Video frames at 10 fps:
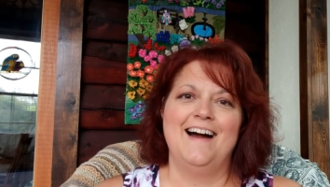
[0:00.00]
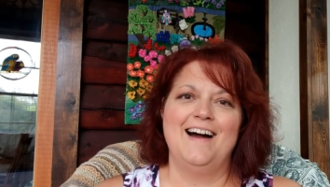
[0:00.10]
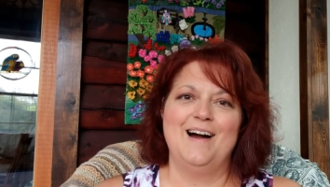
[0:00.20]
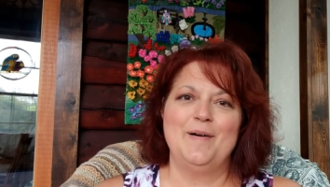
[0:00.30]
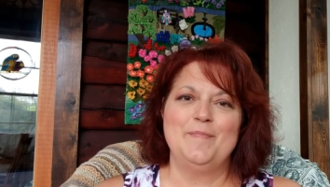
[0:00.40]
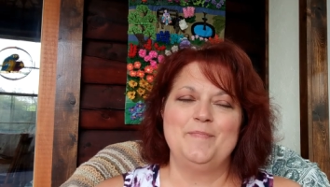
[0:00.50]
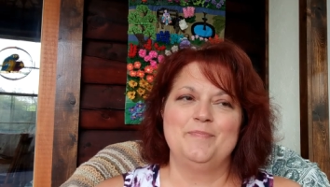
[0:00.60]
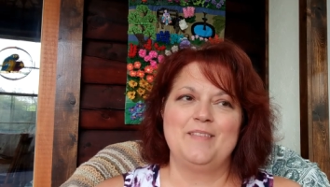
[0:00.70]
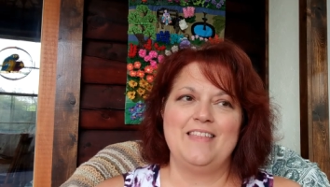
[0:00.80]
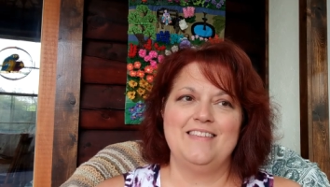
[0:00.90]

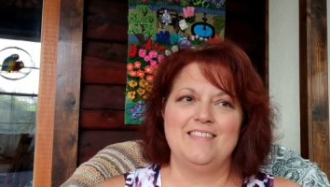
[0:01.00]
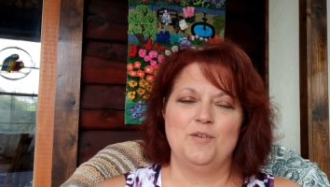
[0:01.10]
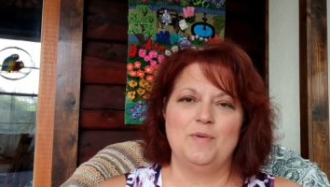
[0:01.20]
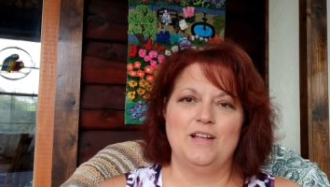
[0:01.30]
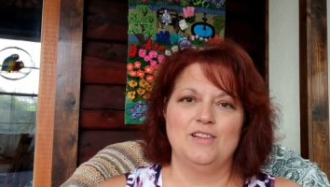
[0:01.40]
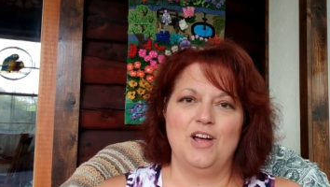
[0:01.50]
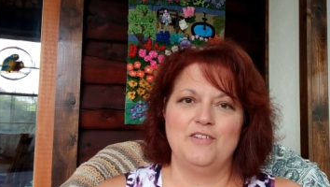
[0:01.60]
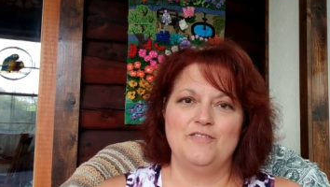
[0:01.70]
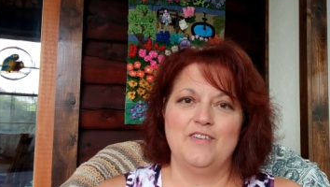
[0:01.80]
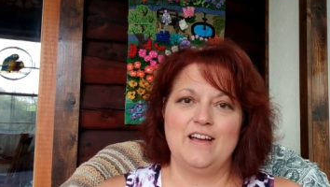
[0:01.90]
Um, I think that'll be a
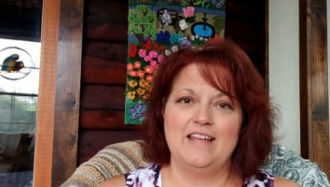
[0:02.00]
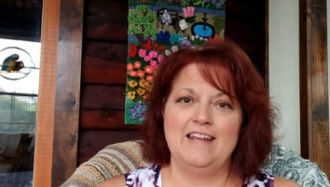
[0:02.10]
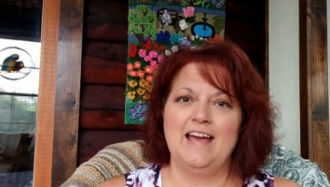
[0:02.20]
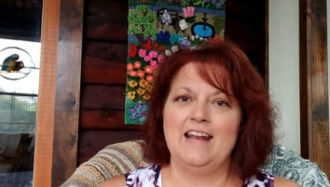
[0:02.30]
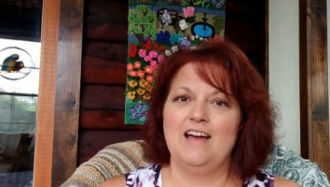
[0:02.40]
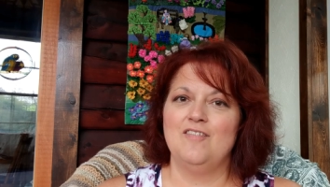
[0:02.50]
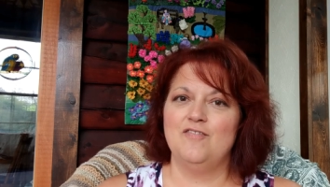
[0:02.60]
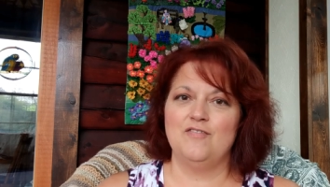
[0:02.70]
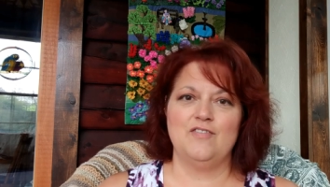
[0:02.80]
lot of fun, and I've